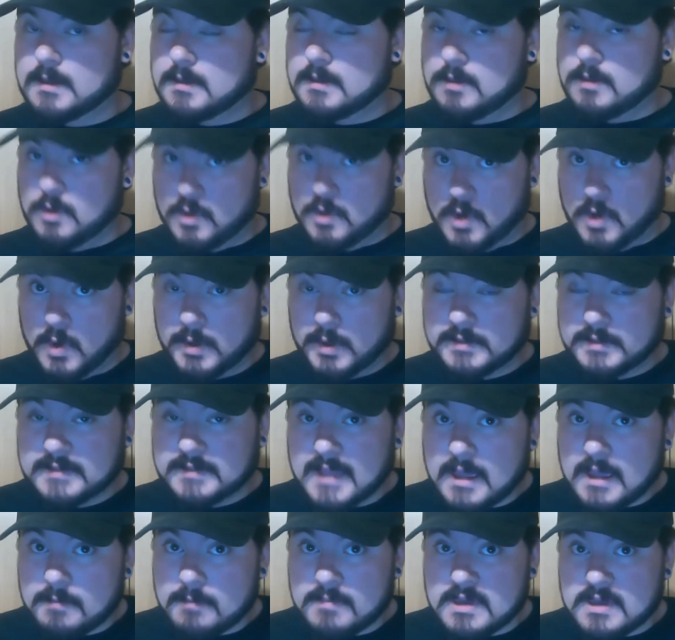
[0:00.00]
You know what
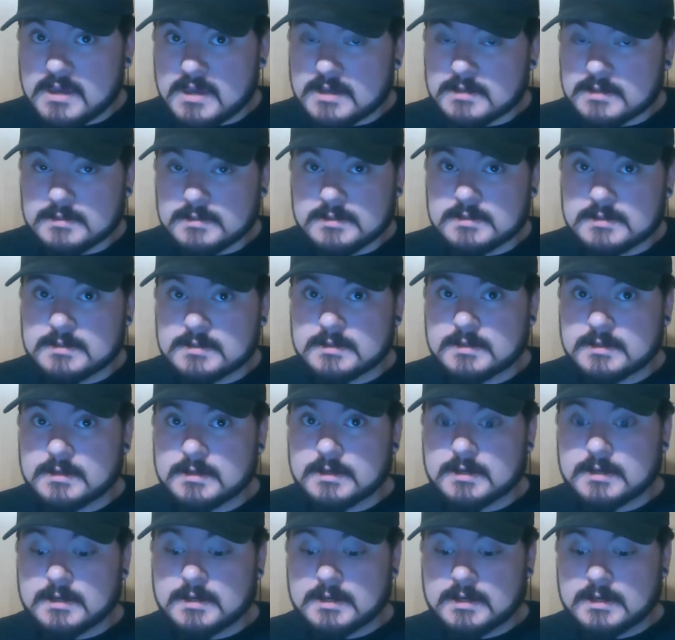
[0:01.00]
that means?
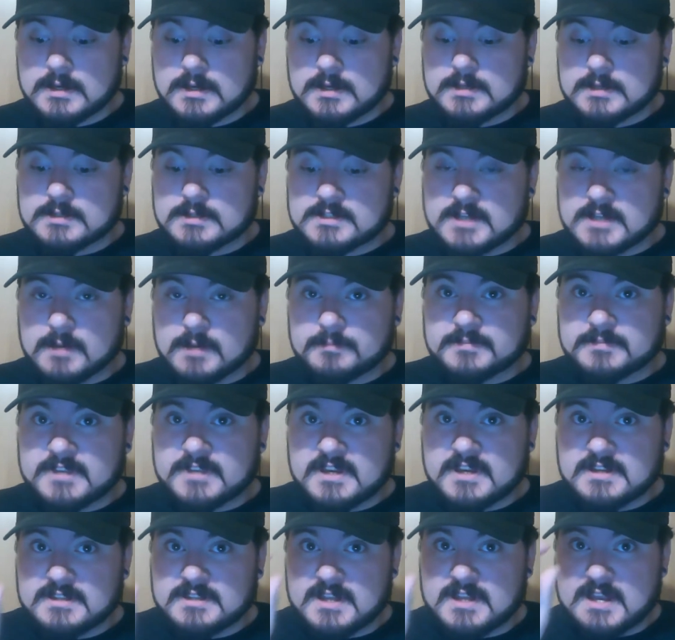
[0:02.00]

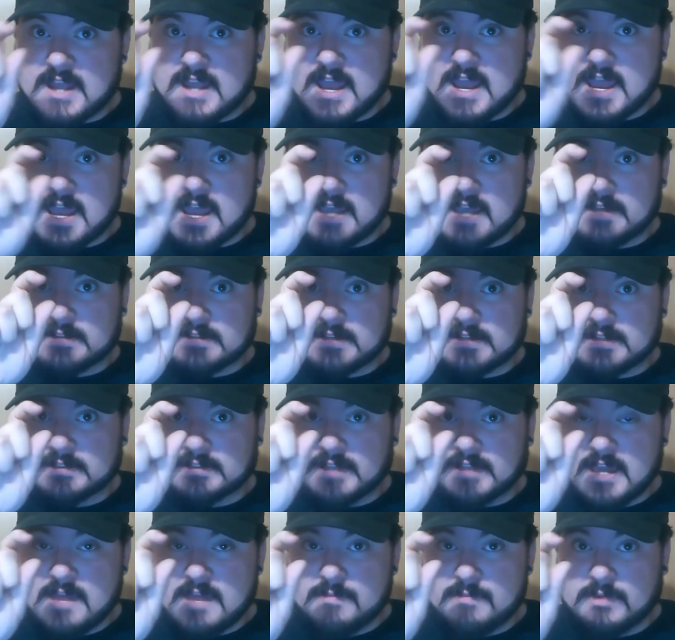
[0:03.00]
Something that has a
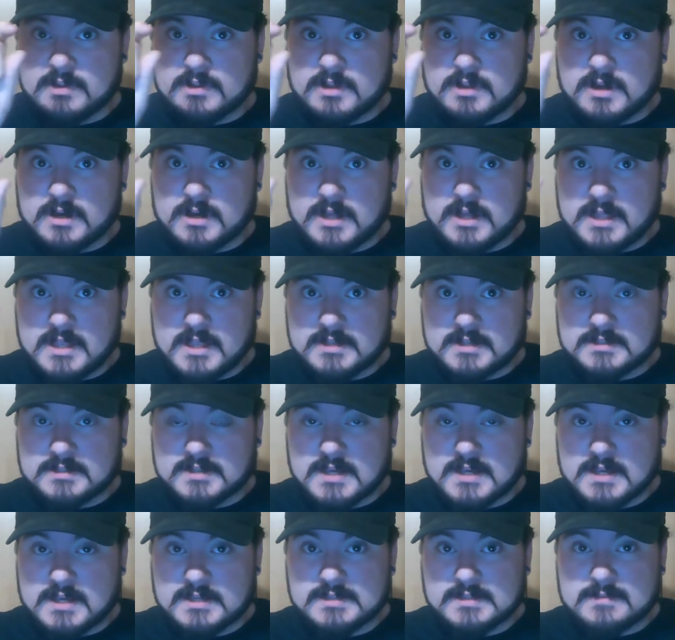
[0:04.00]
label on it that
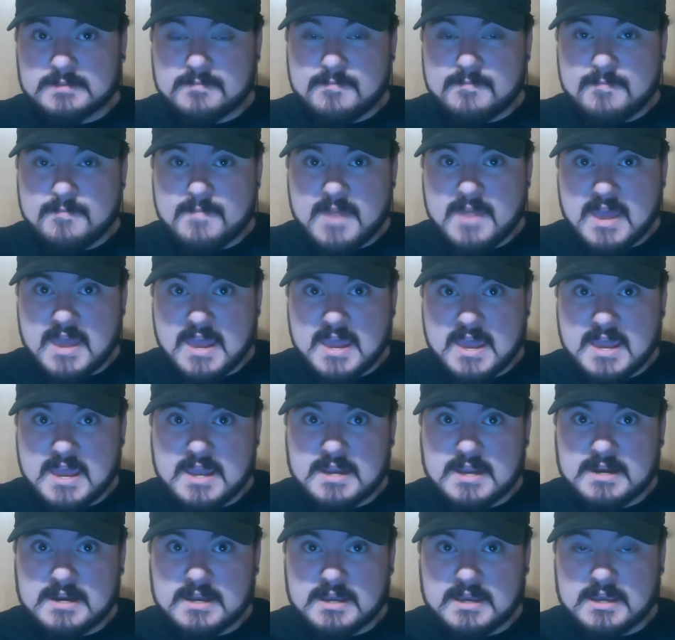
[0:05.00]
says
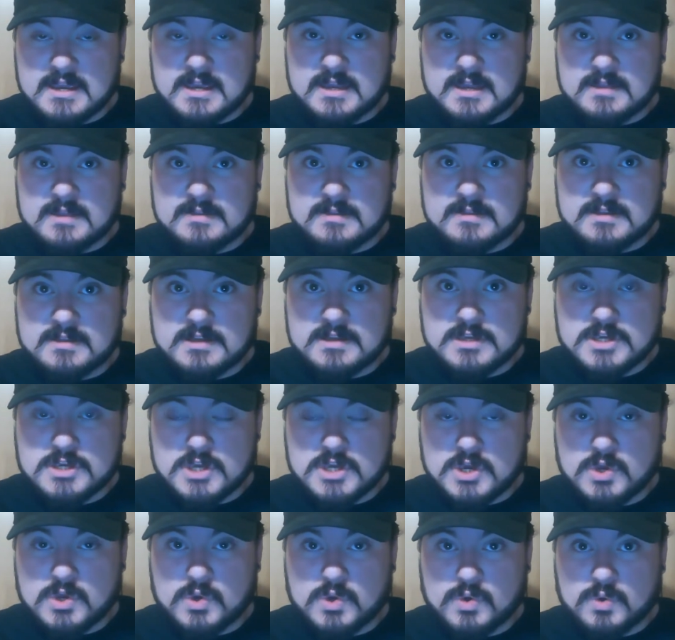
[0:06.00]
made in the
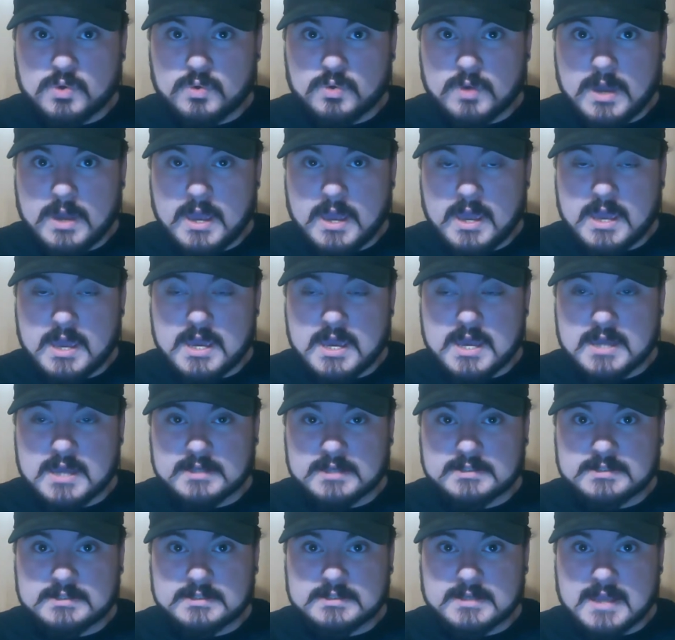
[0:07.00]

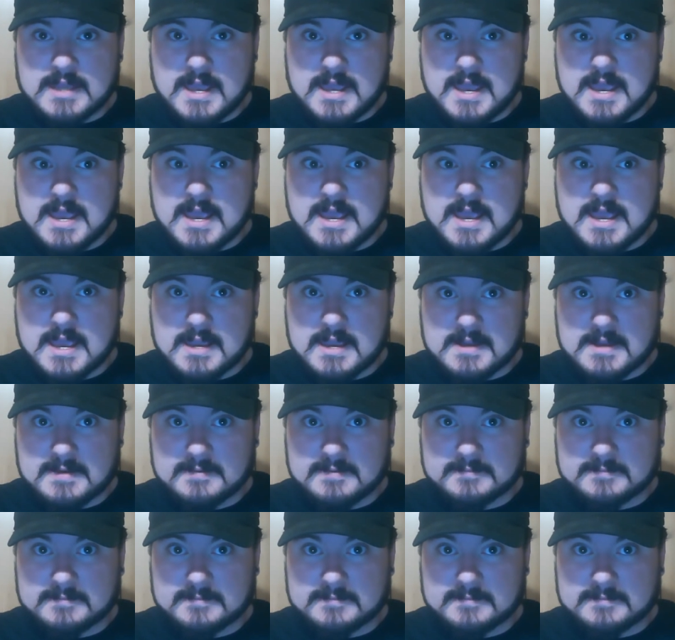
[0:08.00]
USA.